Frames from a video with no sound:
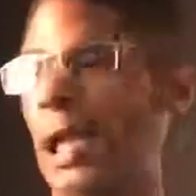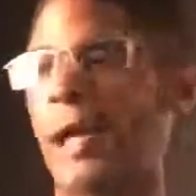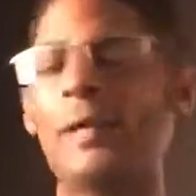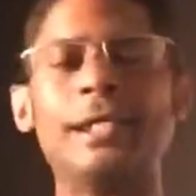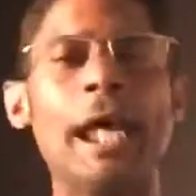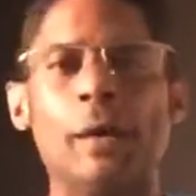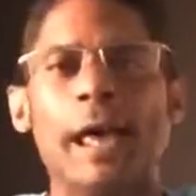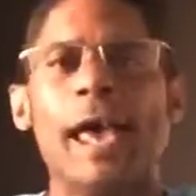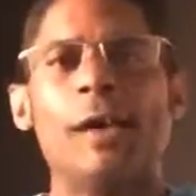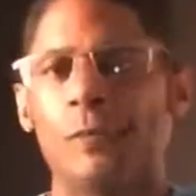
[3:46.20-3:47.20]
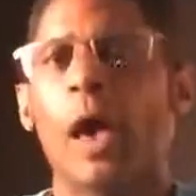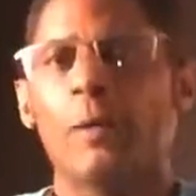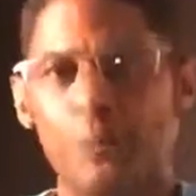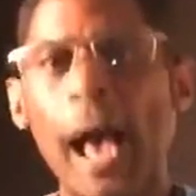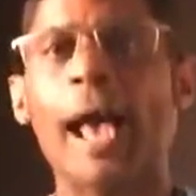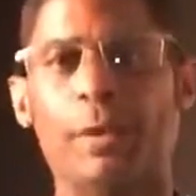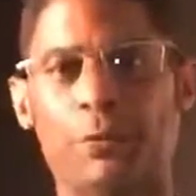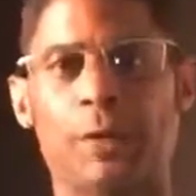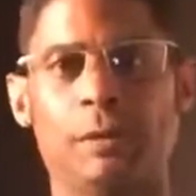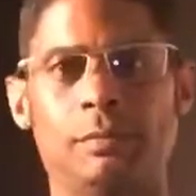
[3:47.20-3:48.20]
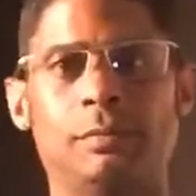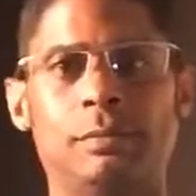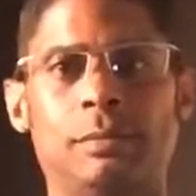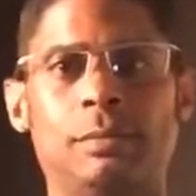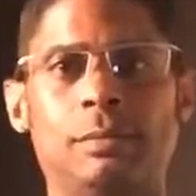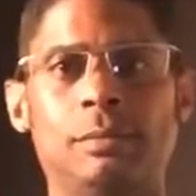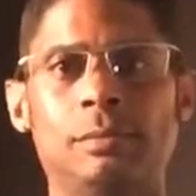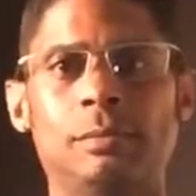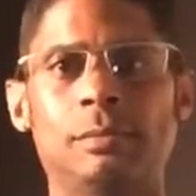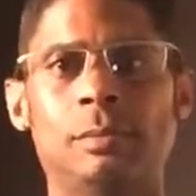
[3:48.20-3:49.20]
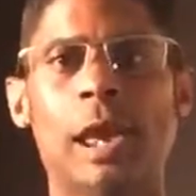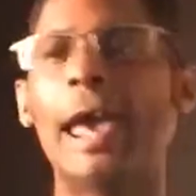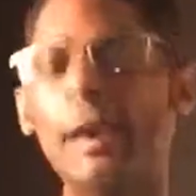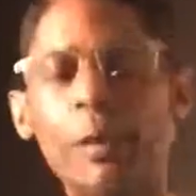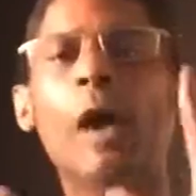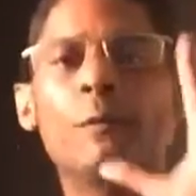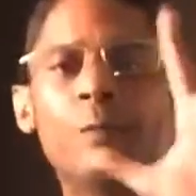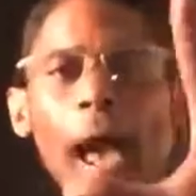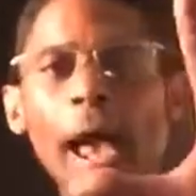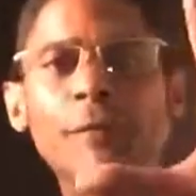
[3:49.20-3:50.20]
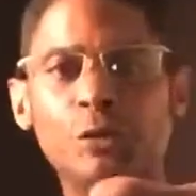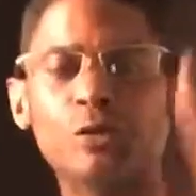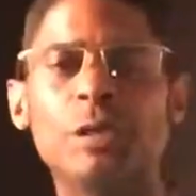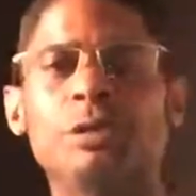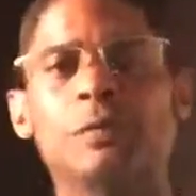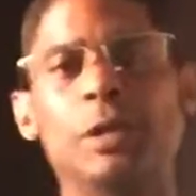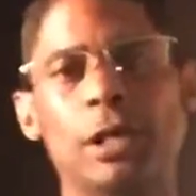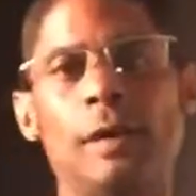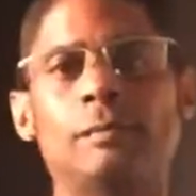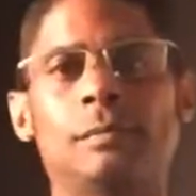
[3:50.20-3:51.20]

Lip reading: Right now I have five. I have five streams of income,